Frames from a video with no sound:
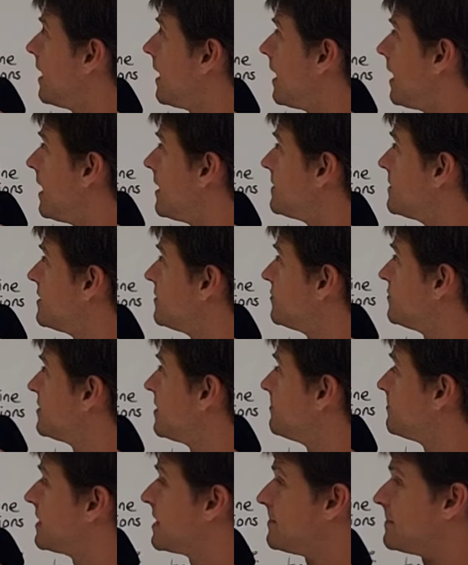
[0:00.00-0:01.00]
And this
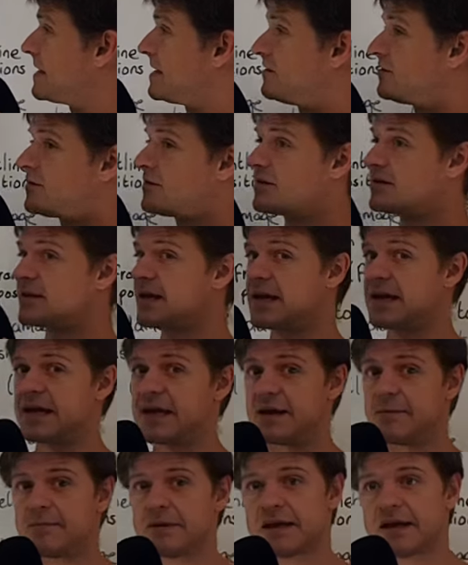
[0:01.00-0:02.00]
simply means that
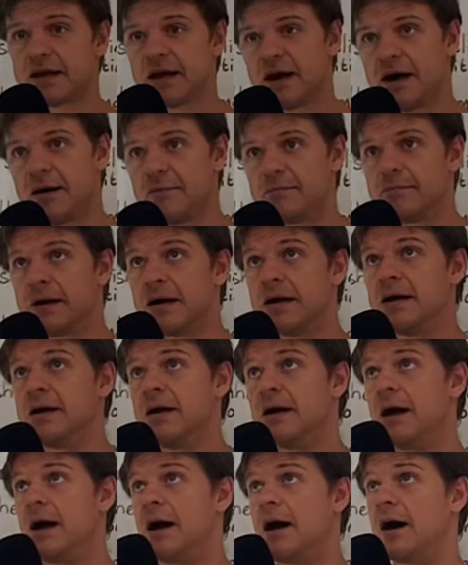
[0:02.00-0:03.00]
they become
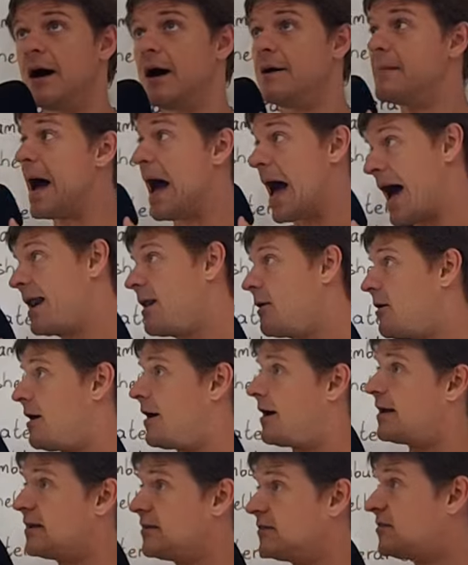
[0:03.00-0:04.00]
um,
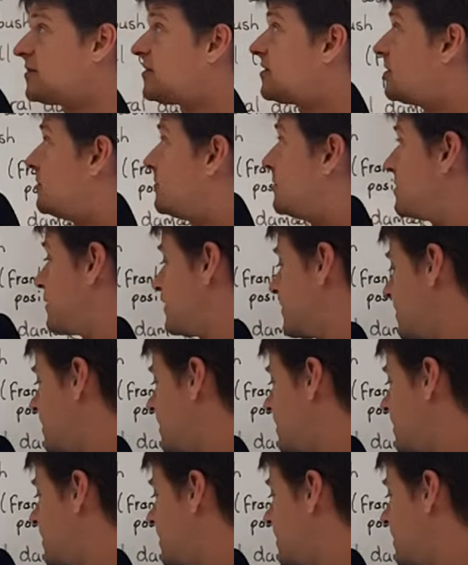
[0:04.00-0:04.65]
allies, which